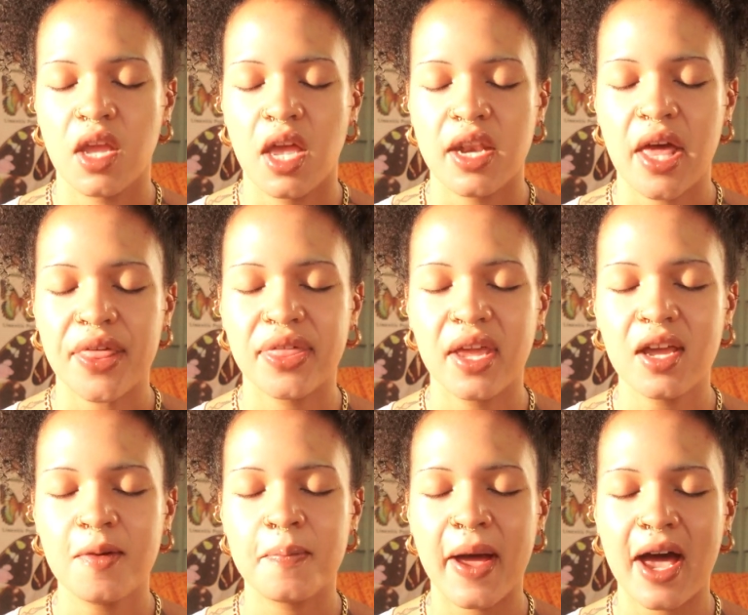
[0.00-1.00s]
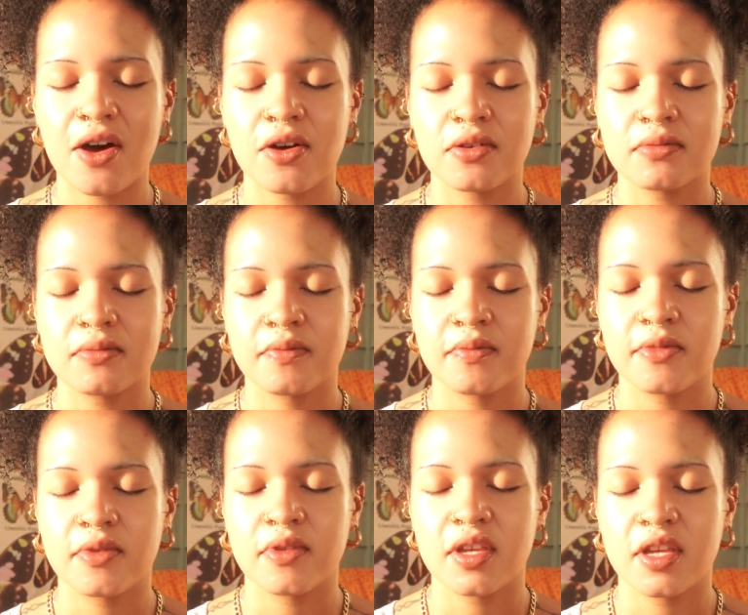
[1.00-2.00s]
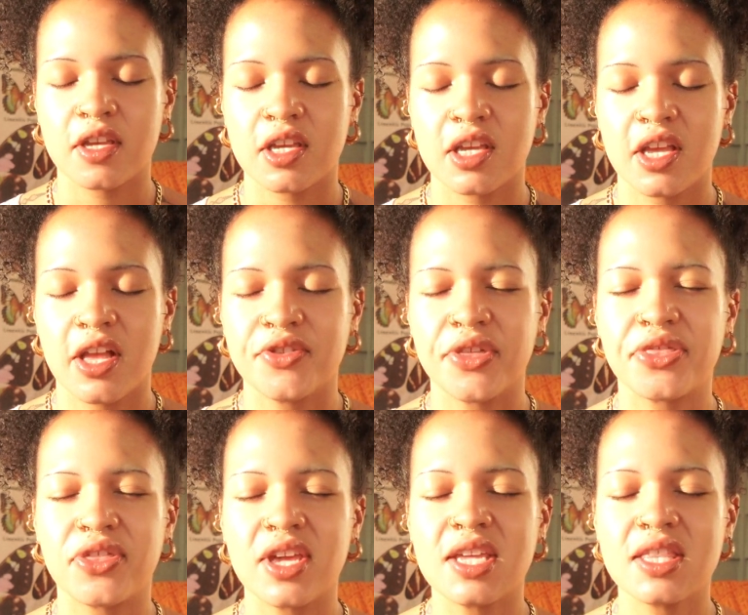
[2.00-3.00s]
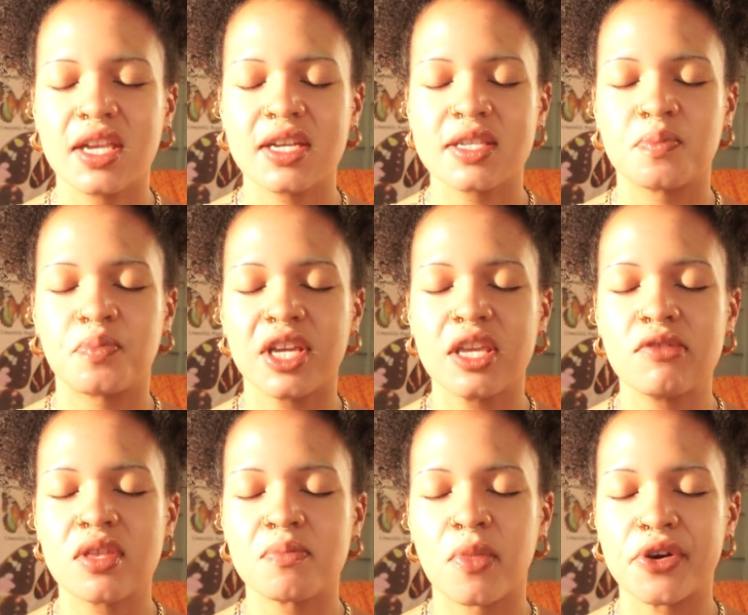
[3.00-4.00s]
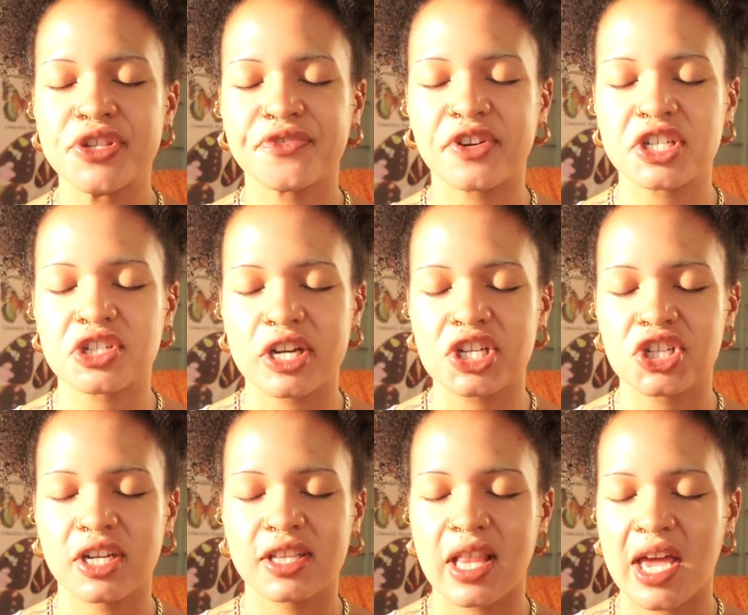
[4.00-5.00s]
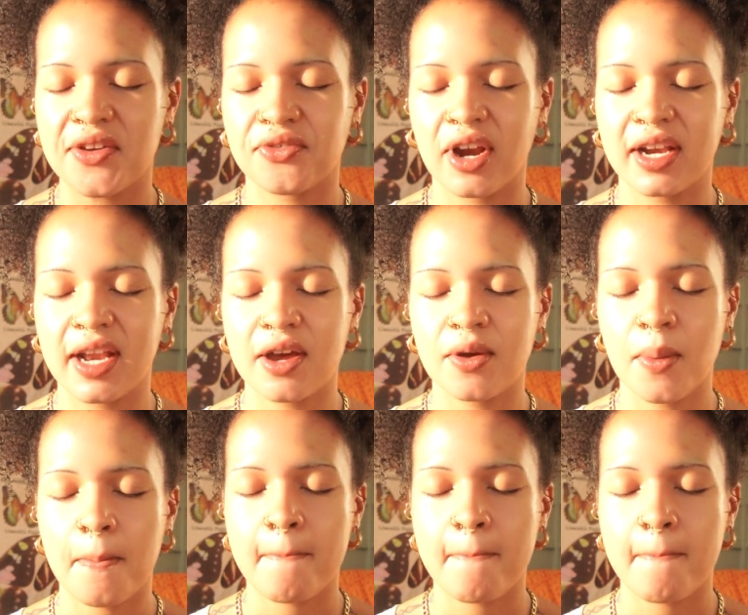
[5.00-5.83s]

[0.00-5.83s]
Now think about the thing that is bringing you the most frustration in life right now.